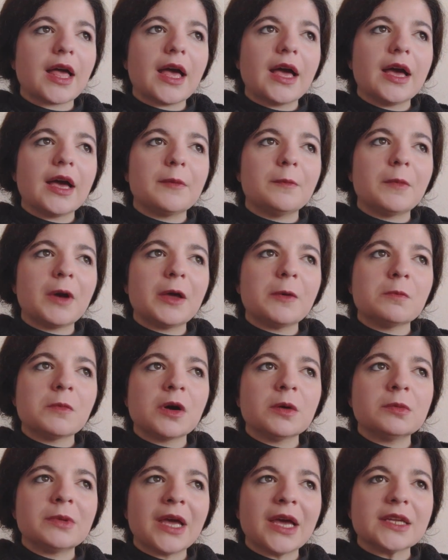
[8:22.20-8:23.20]
My
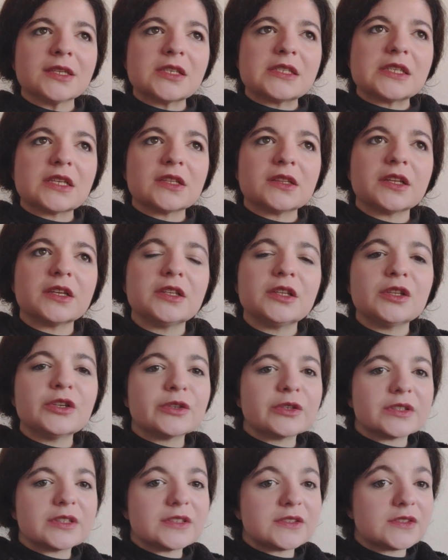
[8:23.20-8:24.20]
mom had to tell her,
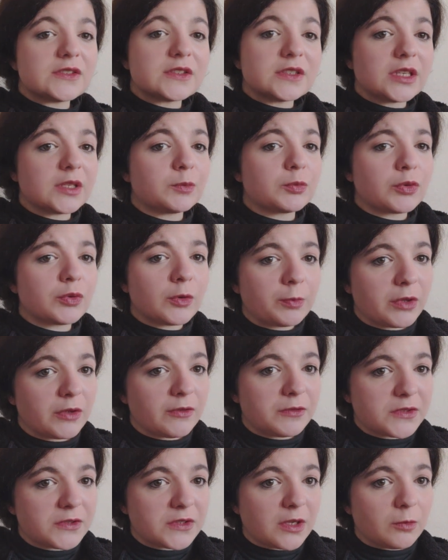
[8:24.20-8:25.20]
look, this is inappropriate
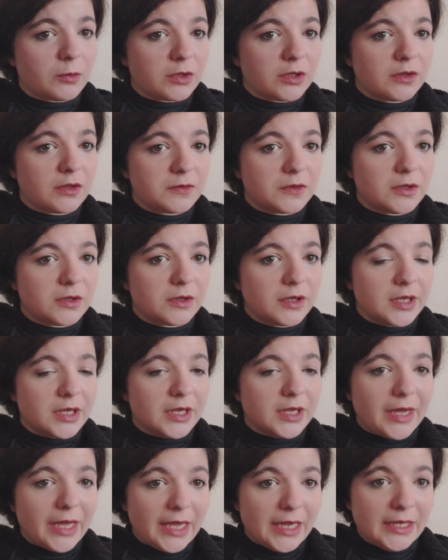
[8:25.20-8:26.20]
for someone of
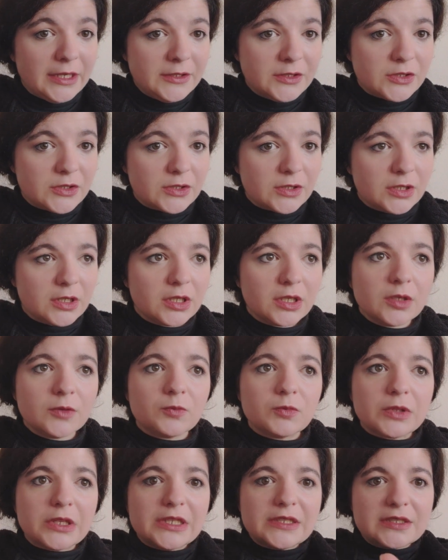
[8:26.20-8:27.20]
her age.
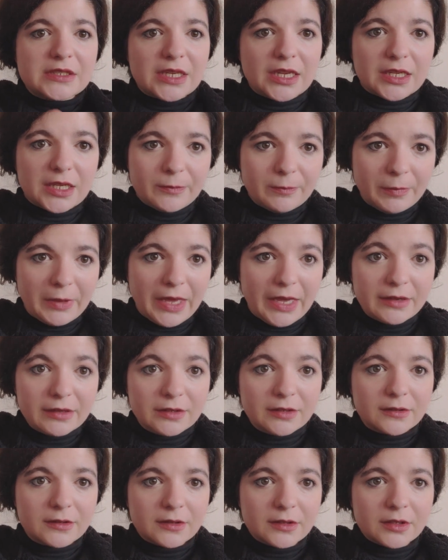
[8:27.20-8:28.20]
Please take it back.
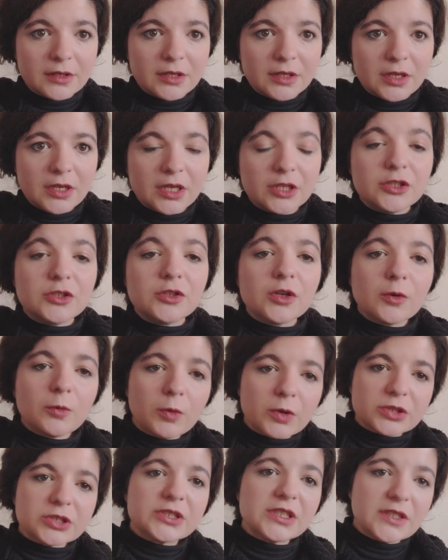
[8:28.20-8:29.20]
You know
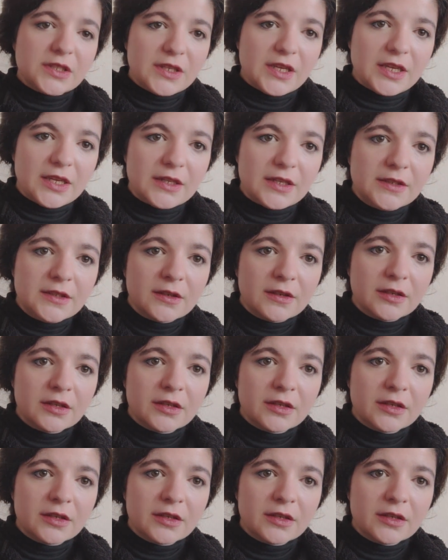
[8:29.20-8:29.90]
what she did?